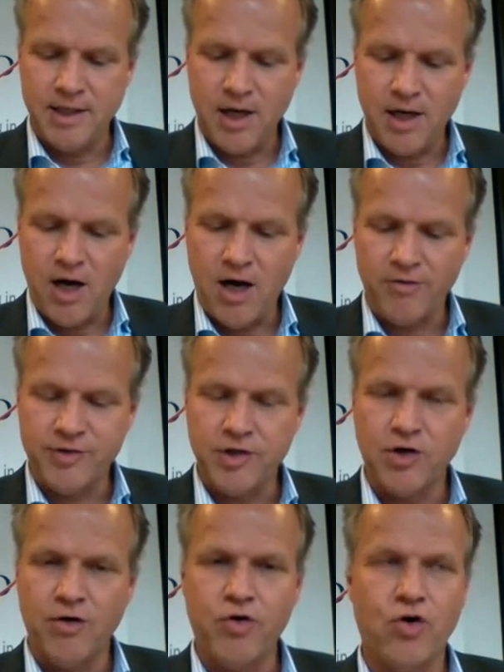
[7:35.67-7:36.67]

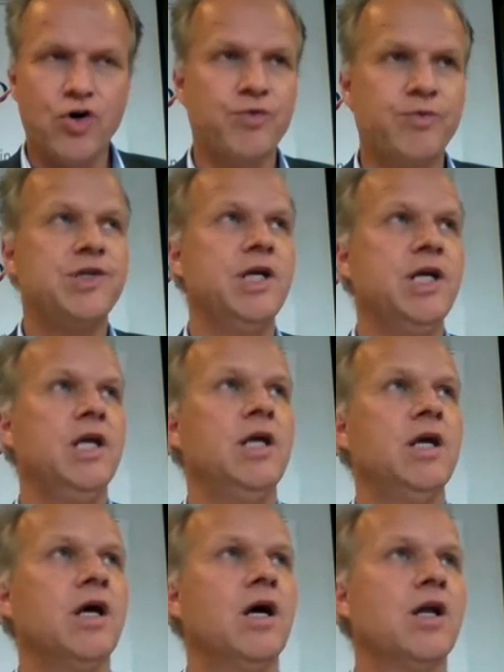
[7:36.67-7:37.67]
After, of course, we see
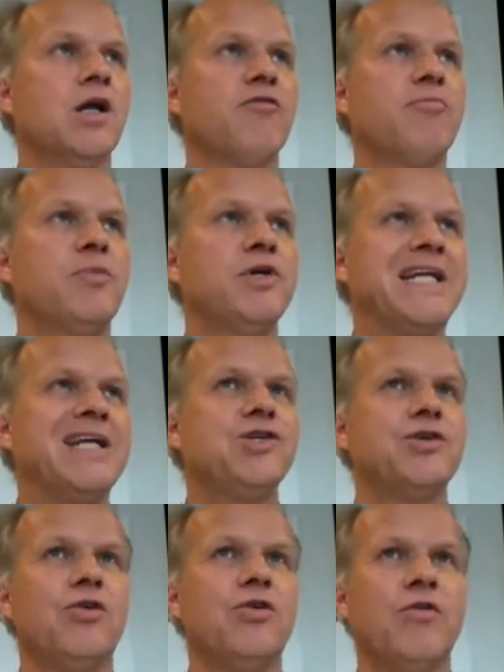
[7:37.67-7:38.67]
a lot of
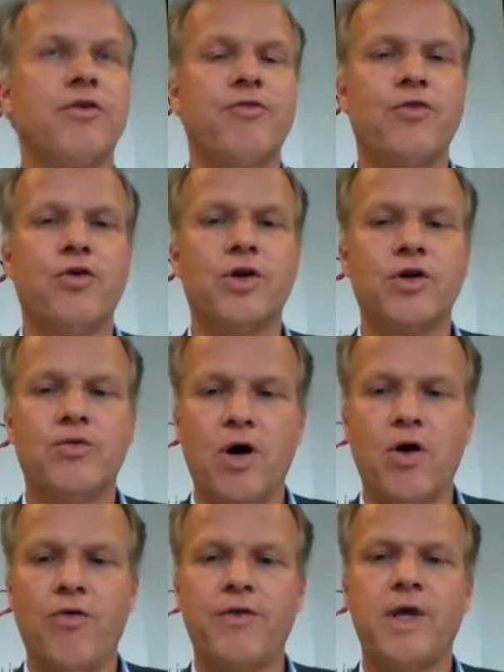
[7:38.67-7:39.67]
potential for further
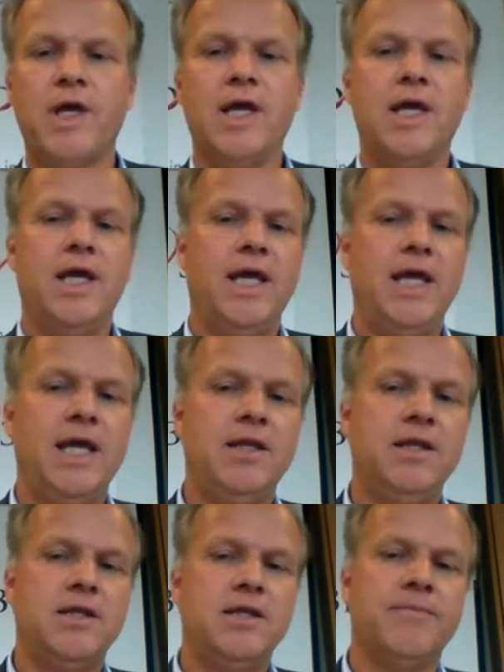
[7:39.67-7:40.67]
growth in
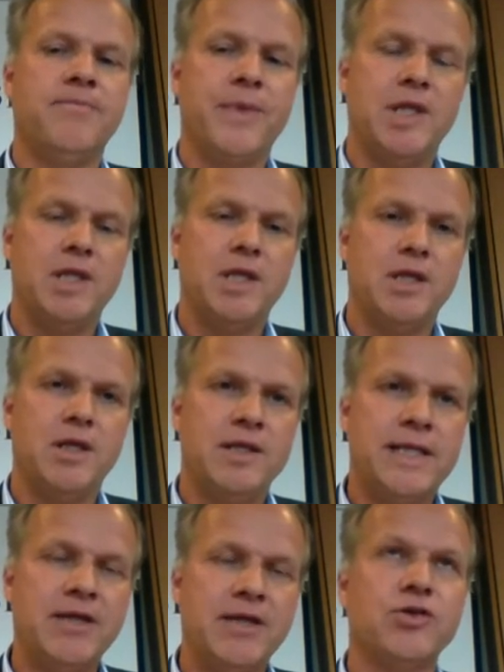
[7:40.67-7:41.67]
the
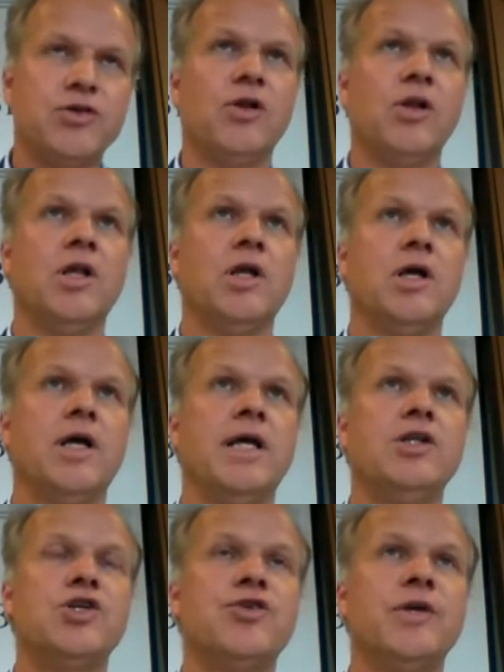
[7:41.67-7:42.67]
dental
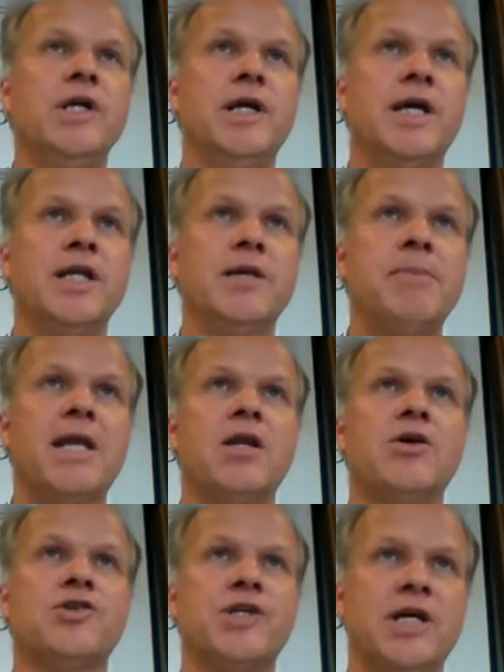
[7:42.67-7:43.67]
industry in the
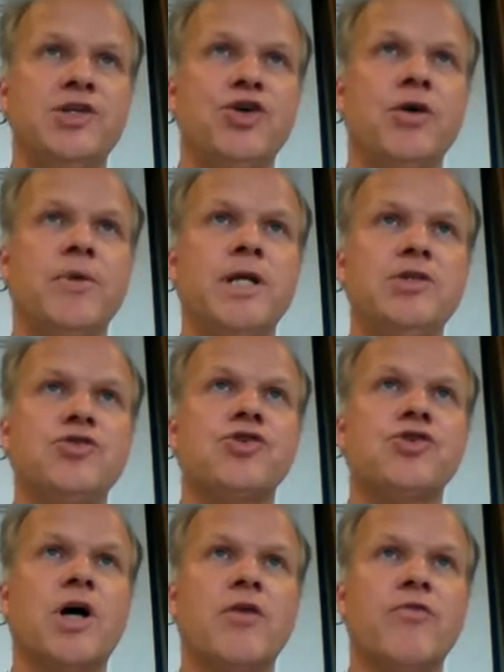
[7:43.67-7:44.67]
Benelux and Germany to
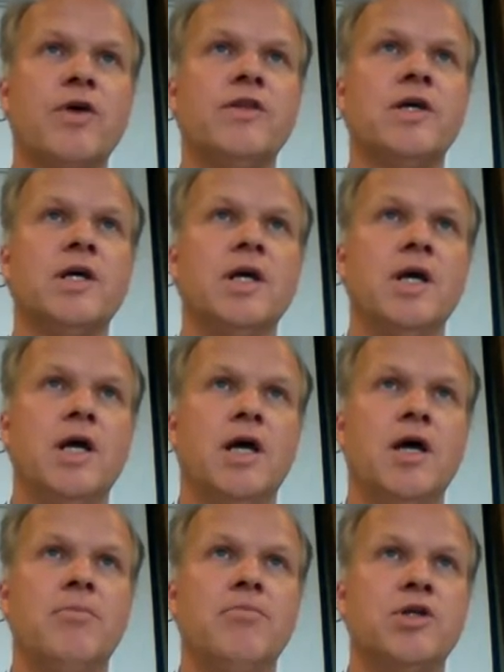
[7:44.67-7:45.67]
start with.
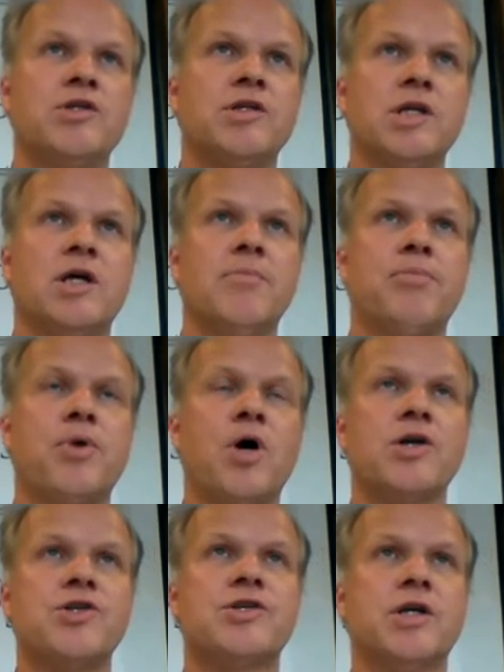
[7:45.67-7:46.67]
But
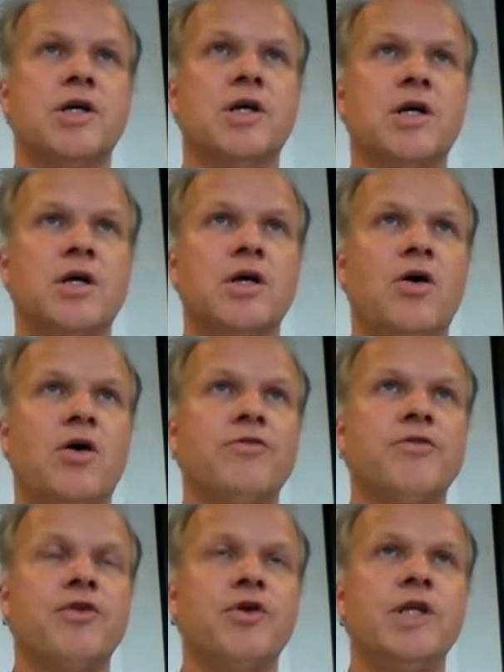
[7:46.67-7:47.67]
parts of
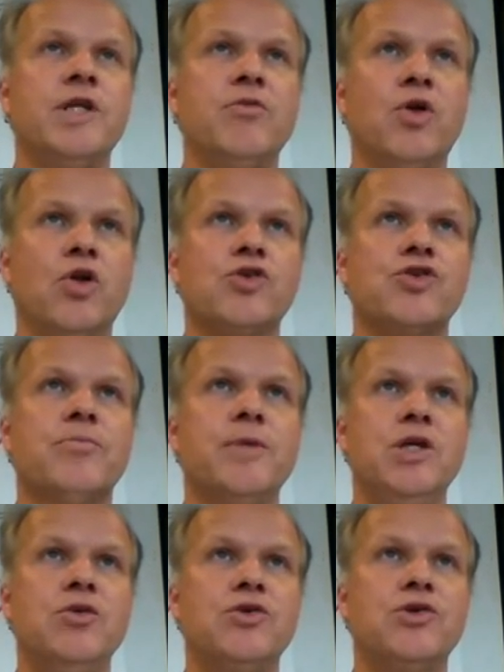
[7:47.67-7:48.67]
the funding will also
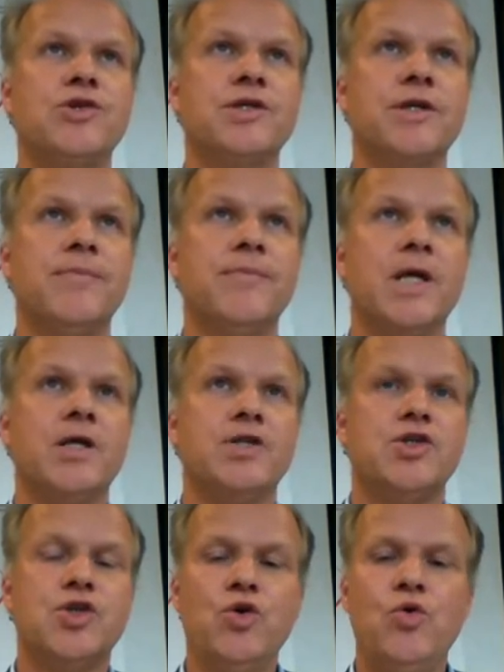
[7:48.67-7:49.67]
be used
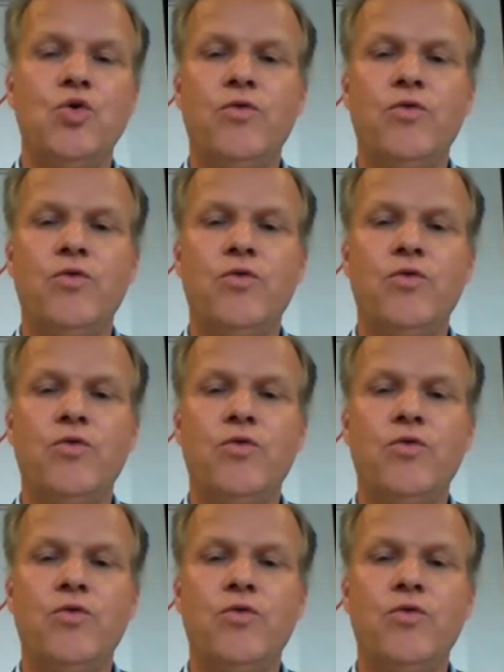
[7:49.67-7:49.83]
to